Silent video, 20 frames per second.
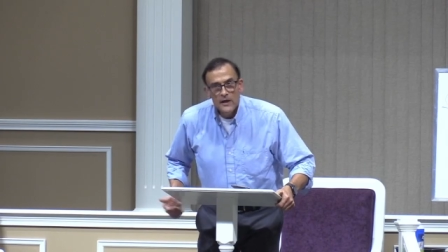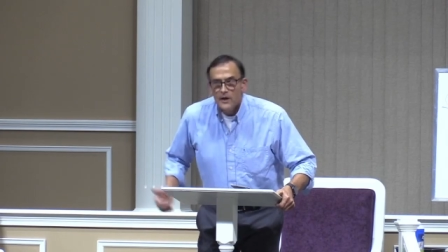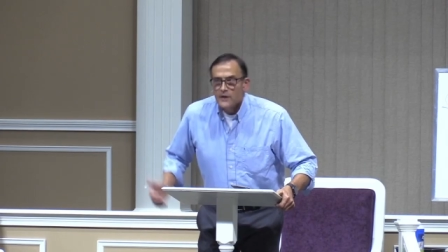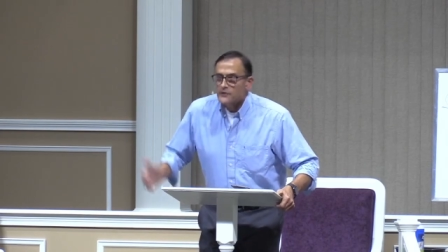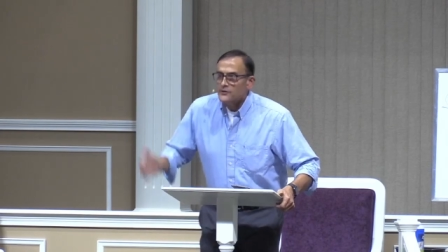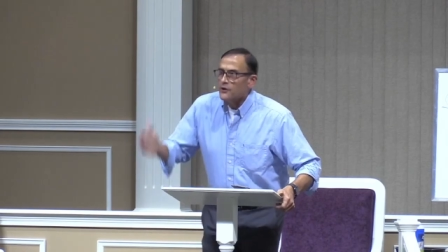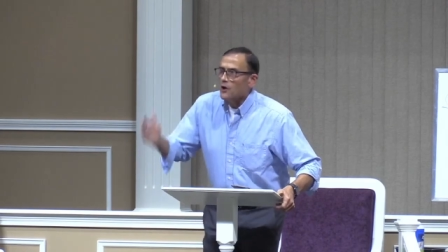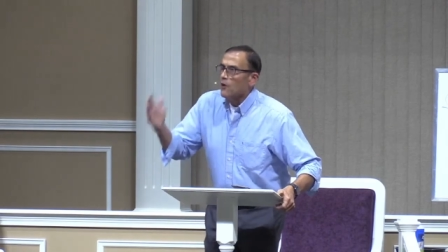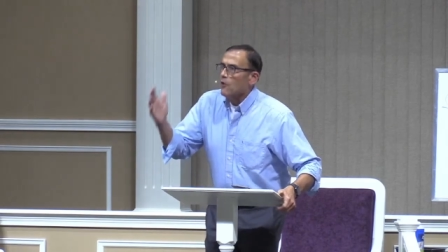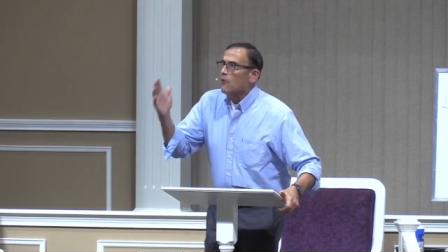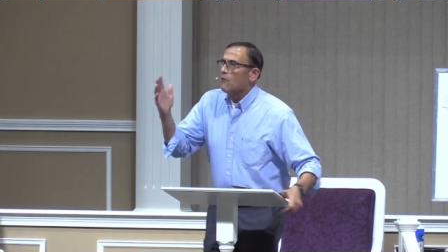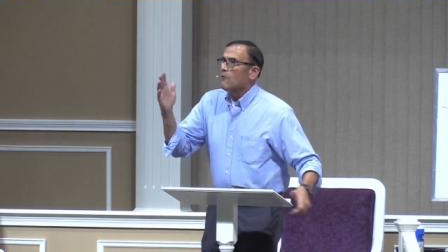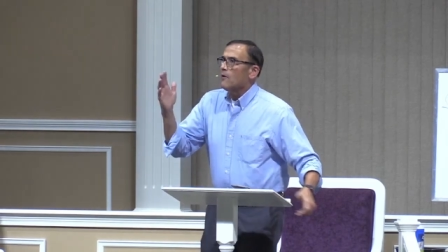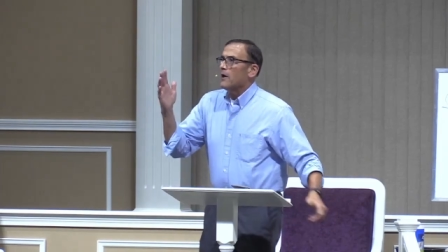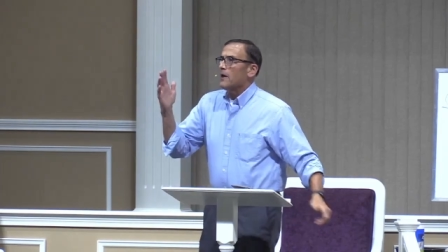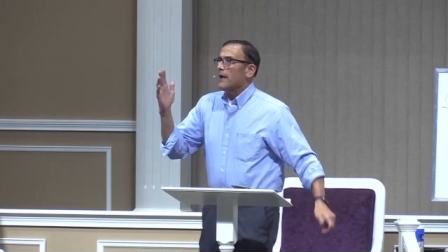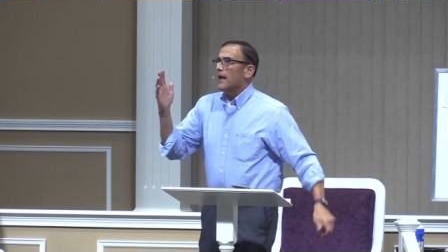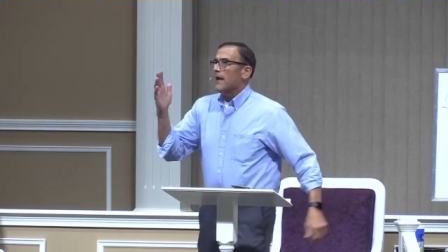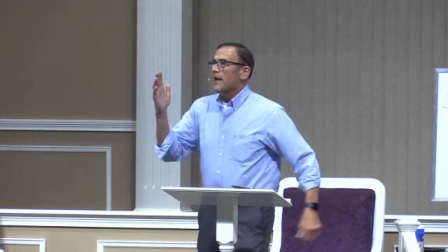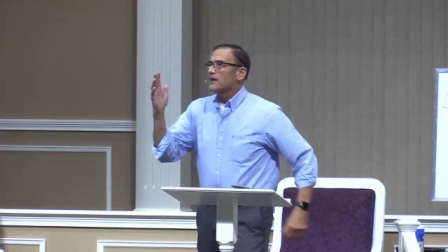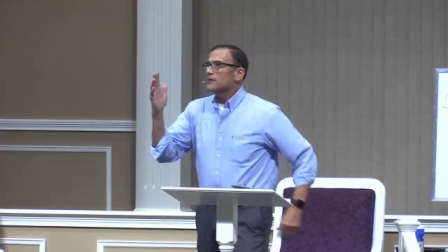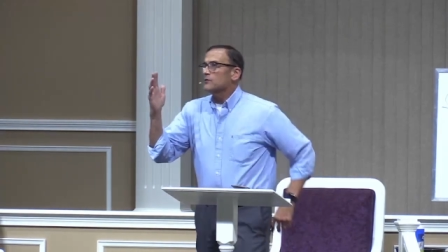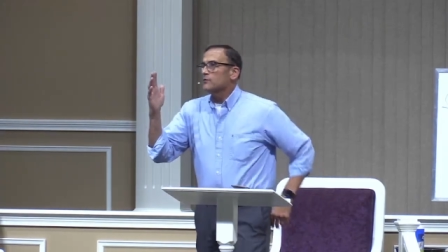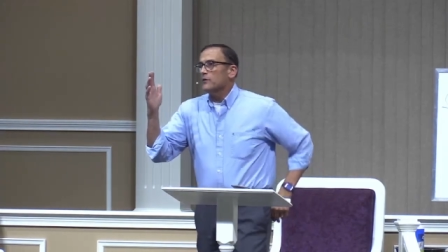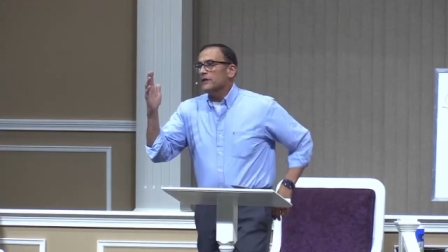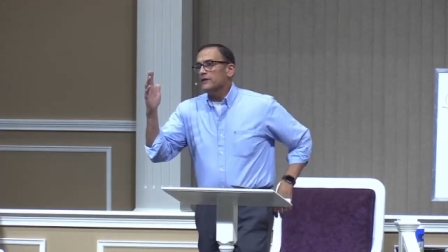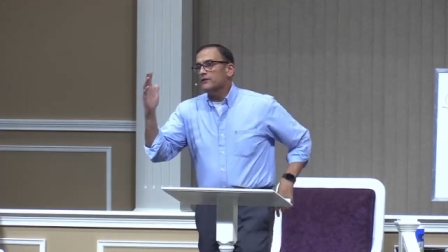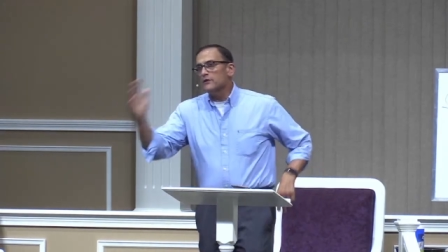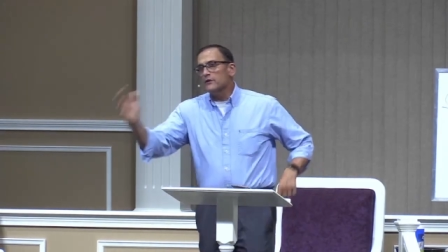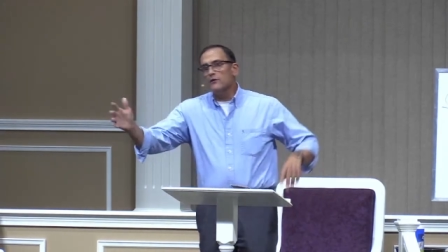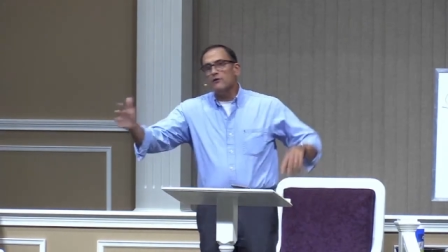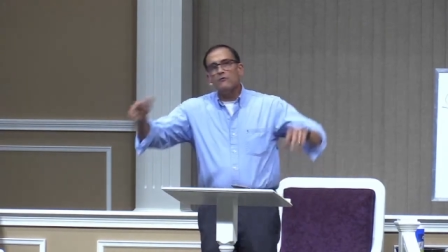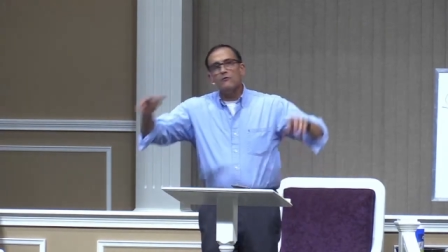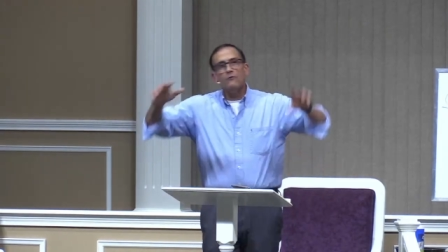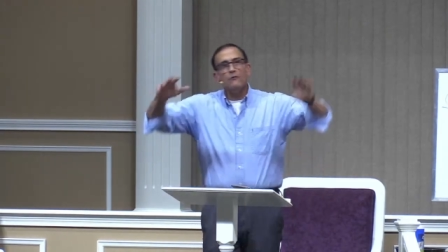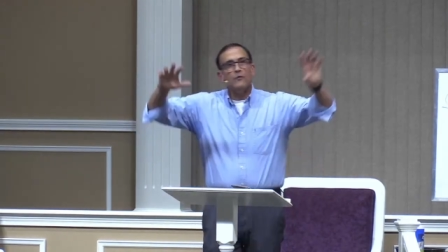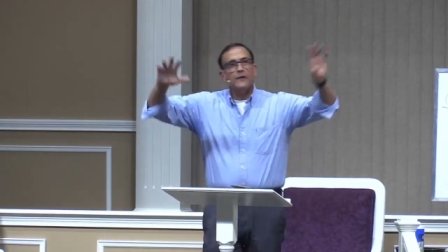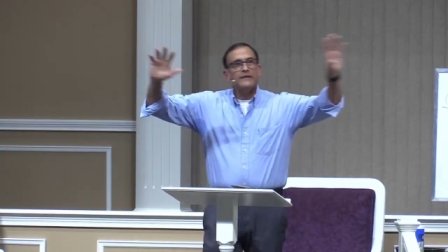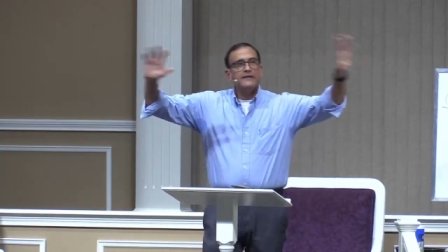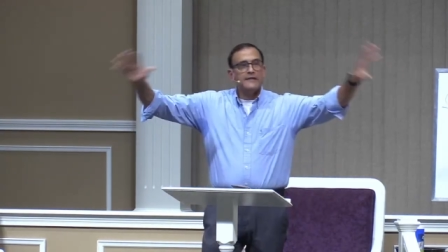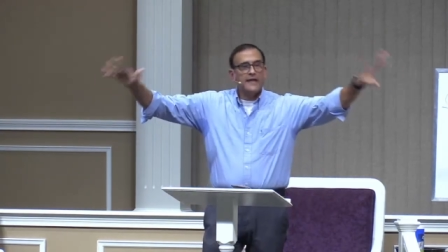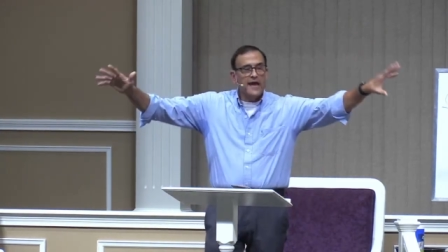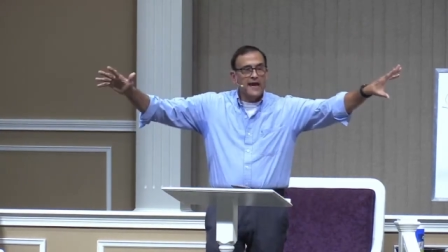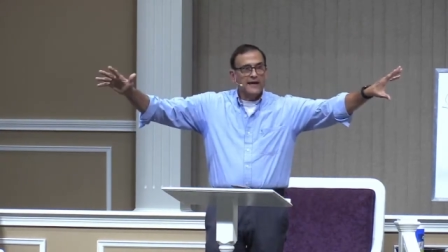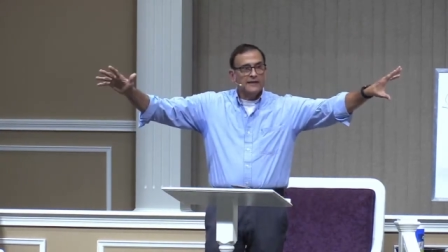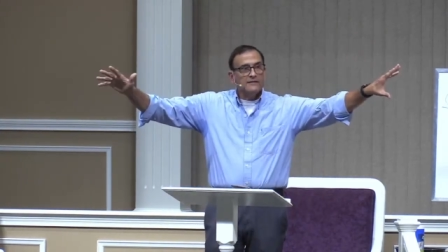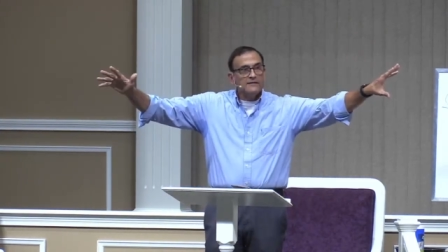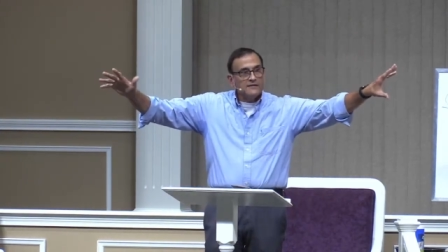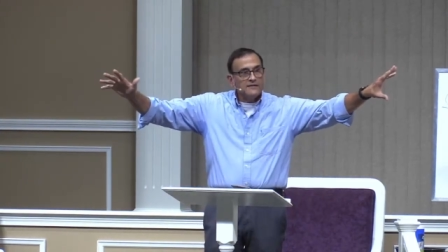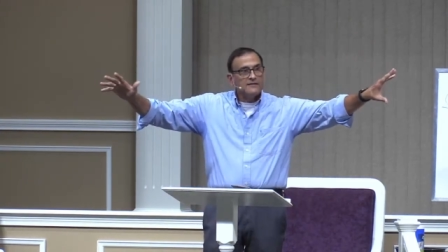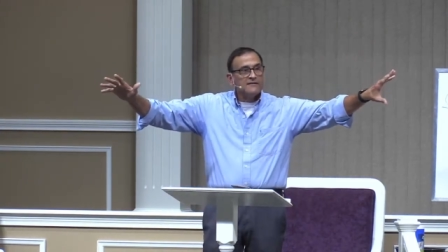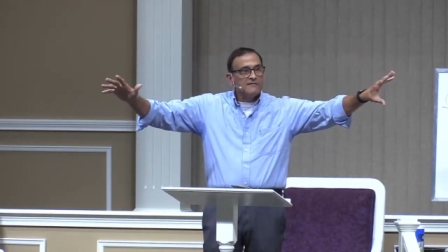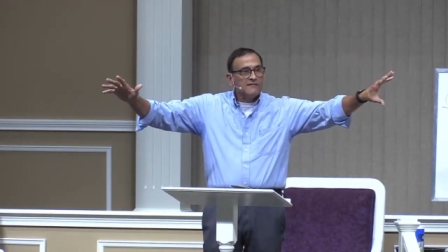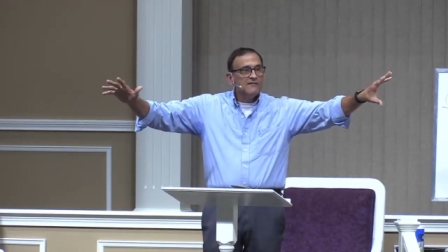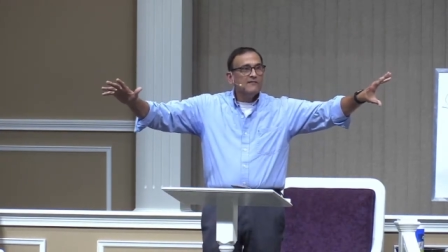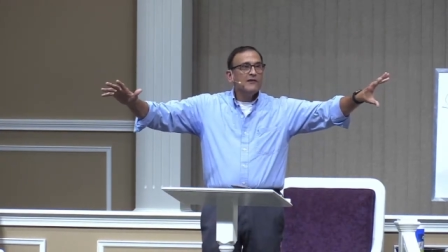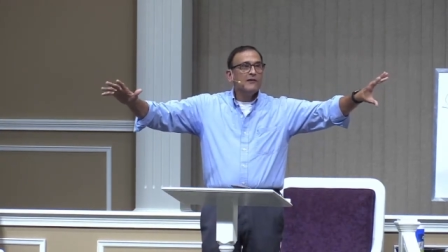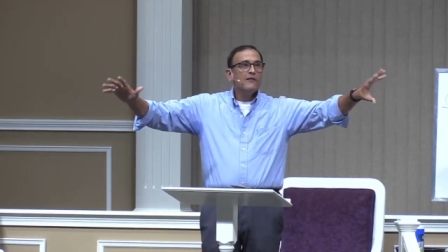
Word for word: So, as we do with tents,